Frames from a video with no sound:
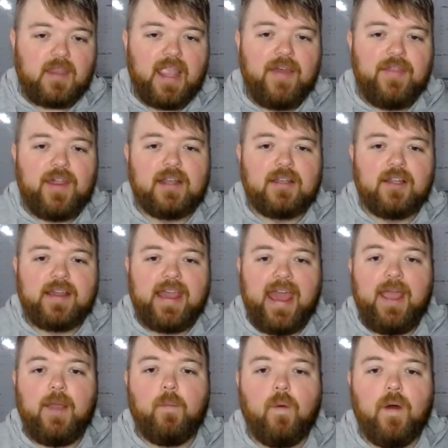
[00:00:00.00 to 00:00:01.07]
And then I'll look,
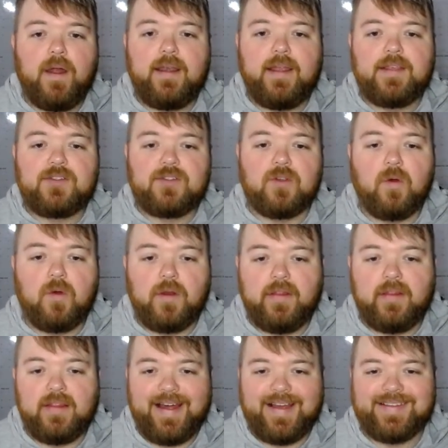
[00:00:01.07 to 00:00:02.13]
hey, what has sold in
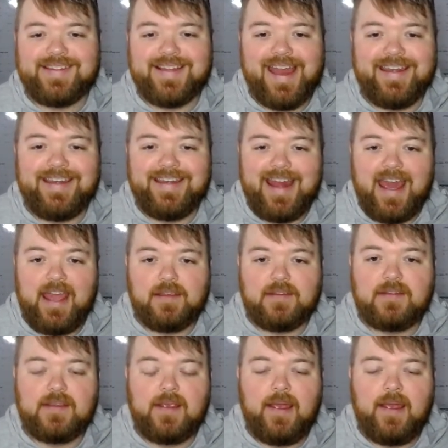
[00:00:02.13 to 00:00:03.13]
the last 90 days?